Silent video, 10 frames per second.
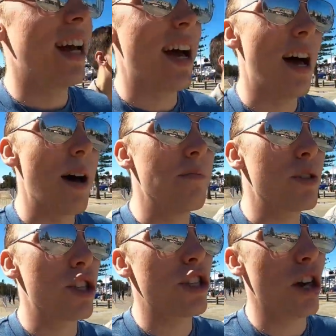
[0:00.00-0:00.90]

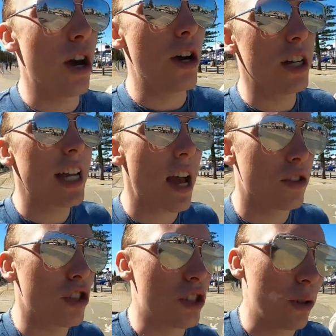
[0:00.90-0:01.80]

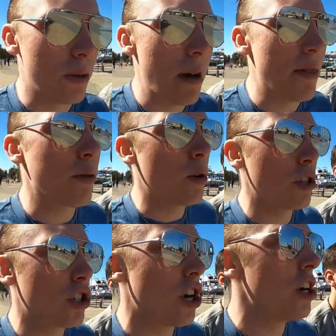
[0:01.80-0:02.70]
I'll talk about the
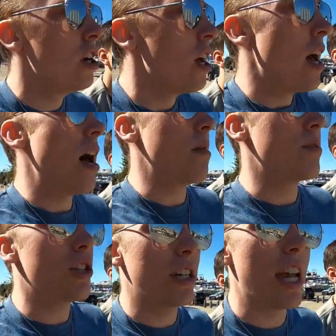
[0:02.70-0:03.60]
Royal Show.
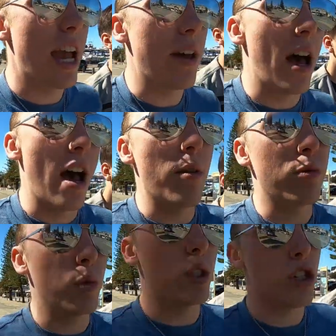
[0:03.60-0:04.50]

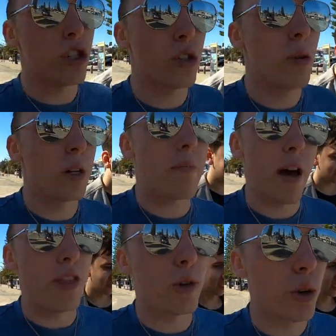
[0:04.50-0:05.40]
We're just talking
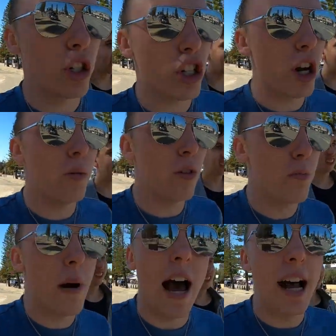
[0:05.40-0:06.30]
about the Royal Show,
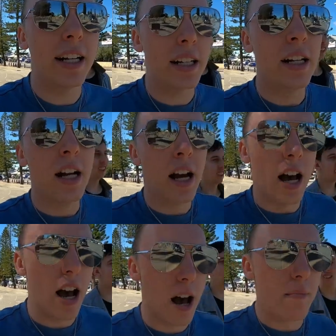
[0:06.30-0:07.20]
Wolfpack.
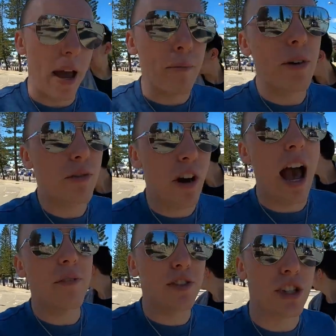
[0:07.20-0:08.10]
And we
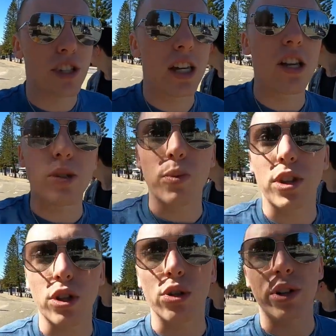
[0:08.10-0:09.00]
have discussed
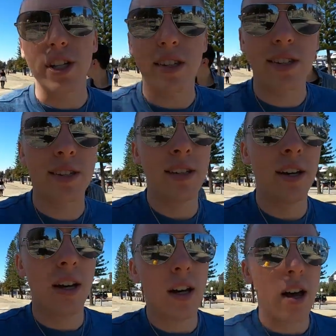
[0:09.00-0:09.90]
with Chris
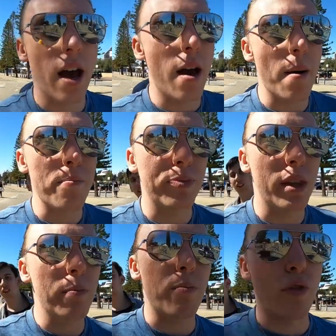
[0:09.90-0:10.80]

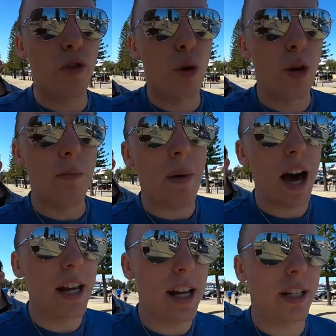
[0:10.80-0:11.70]
before
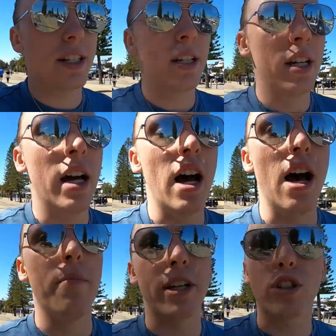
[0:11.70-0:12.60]
about it,
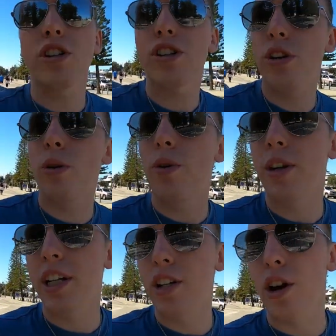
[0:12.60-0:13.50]
and Chris
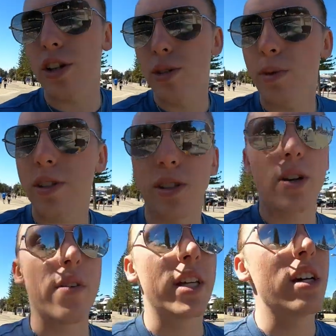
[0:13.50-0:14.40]
already knows what's
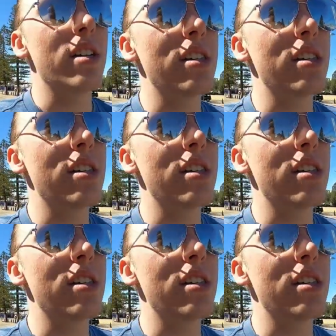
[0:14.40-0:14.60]
going